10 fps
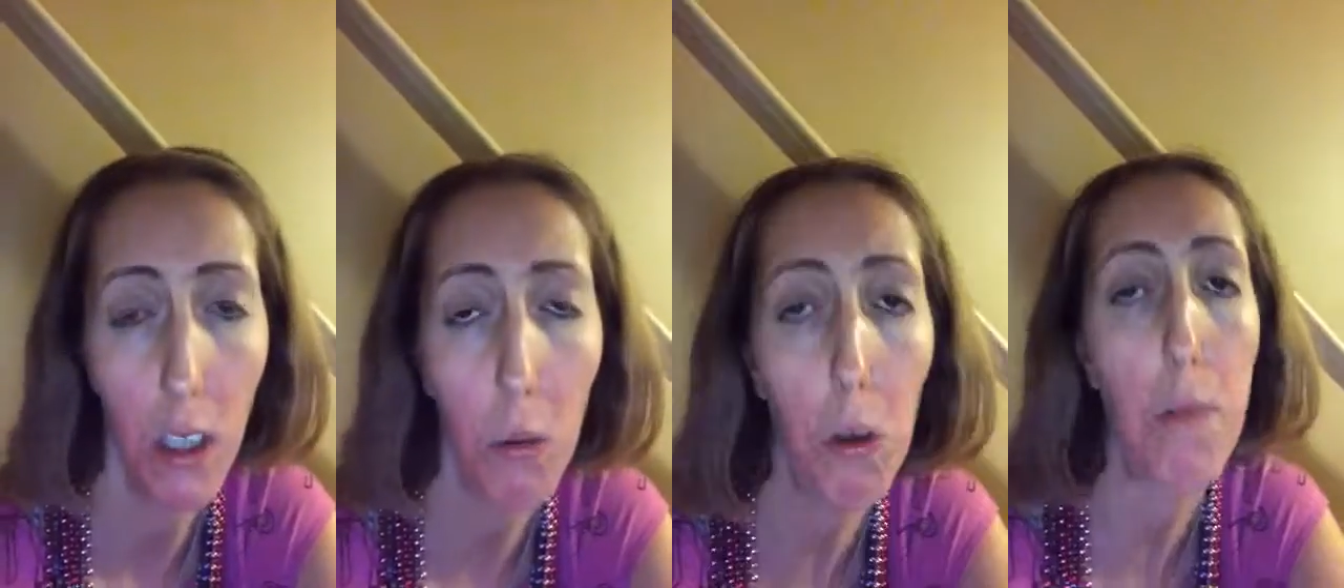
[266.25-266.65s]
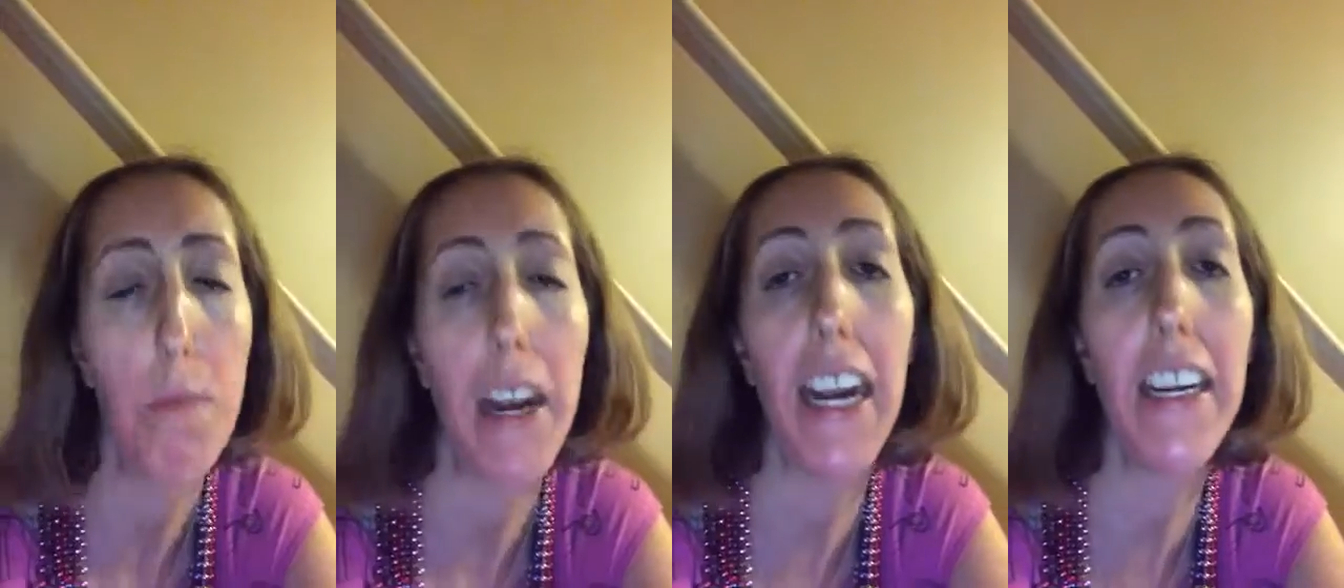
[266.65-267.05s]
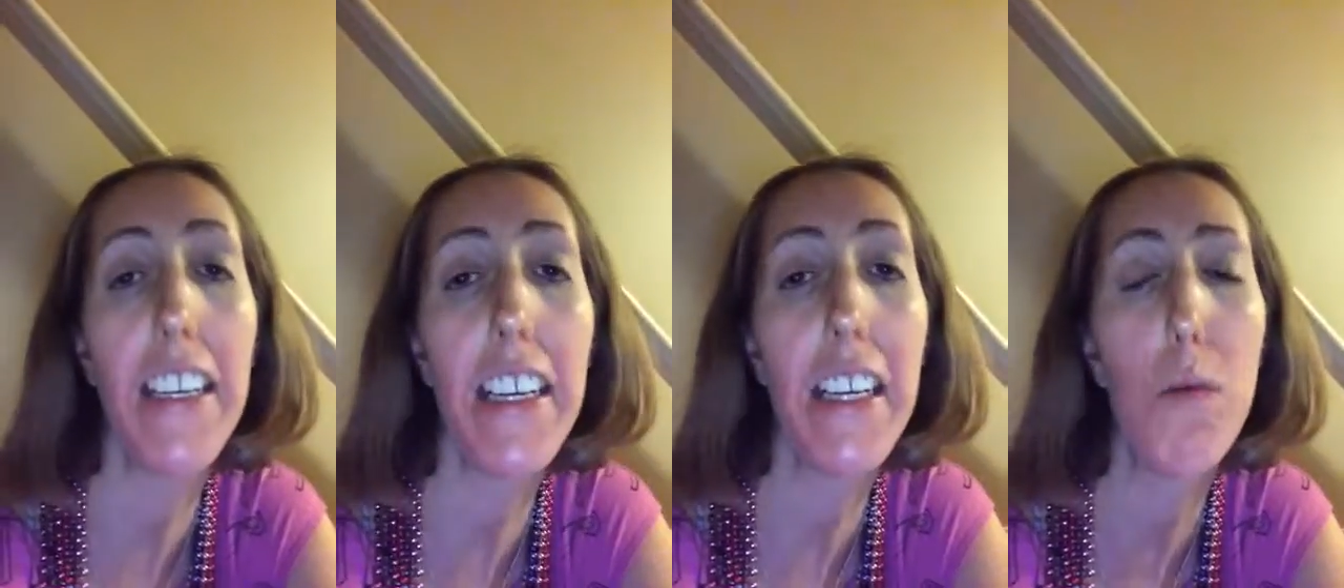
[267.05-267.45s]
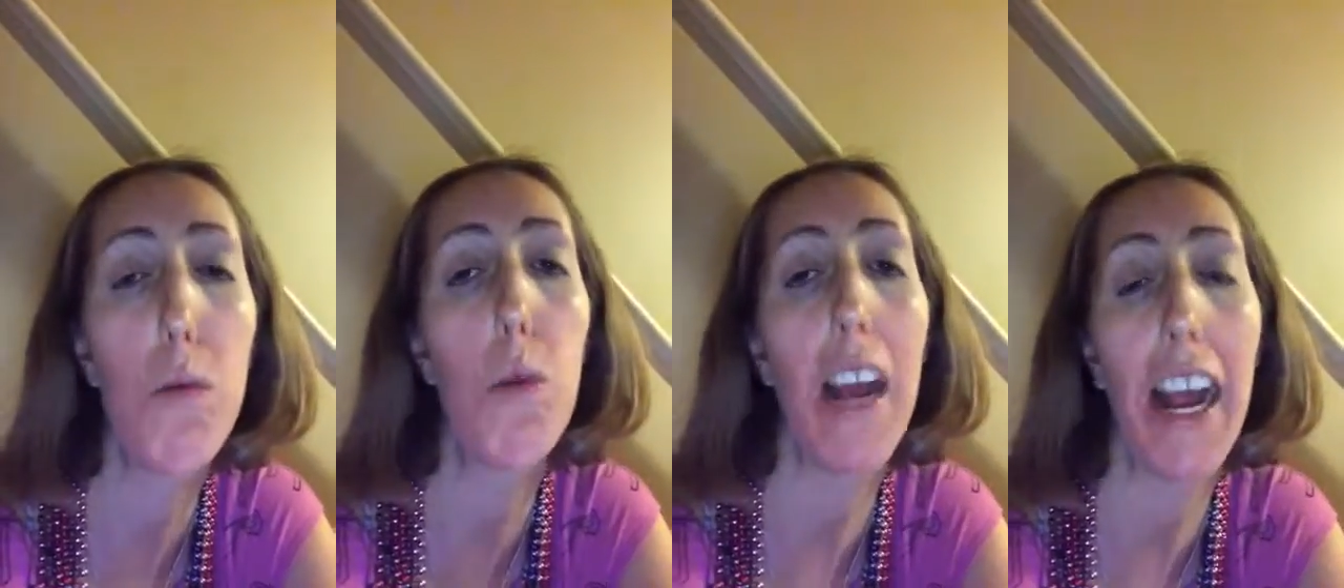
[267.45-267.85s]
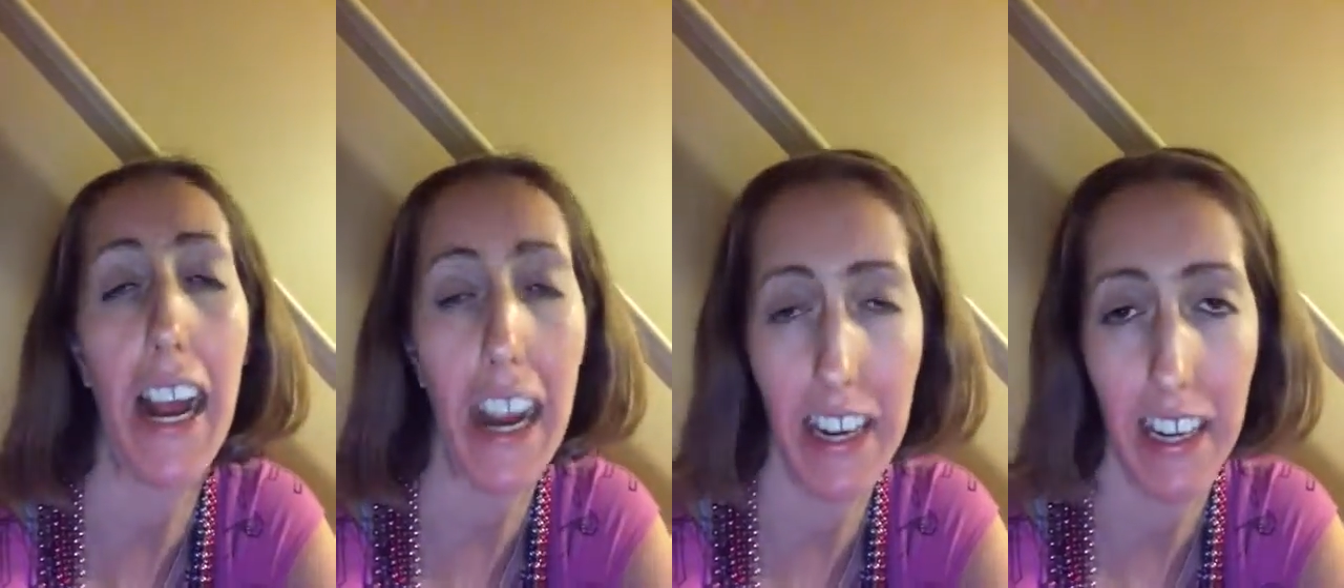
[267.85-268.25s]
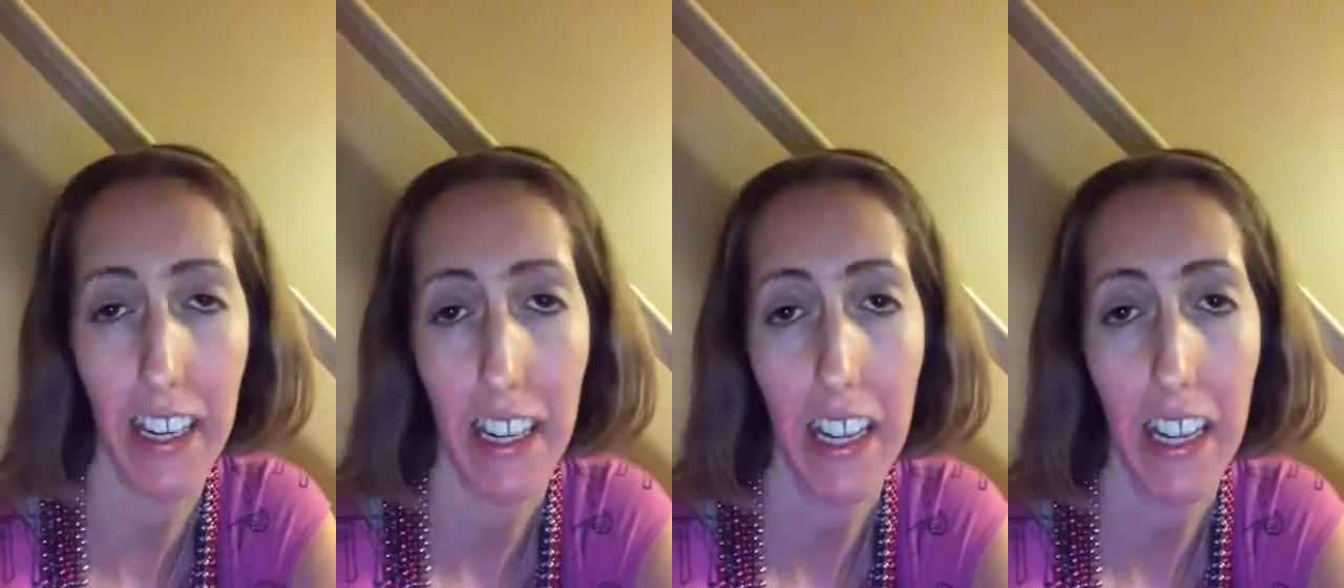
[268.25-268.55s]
were painted red,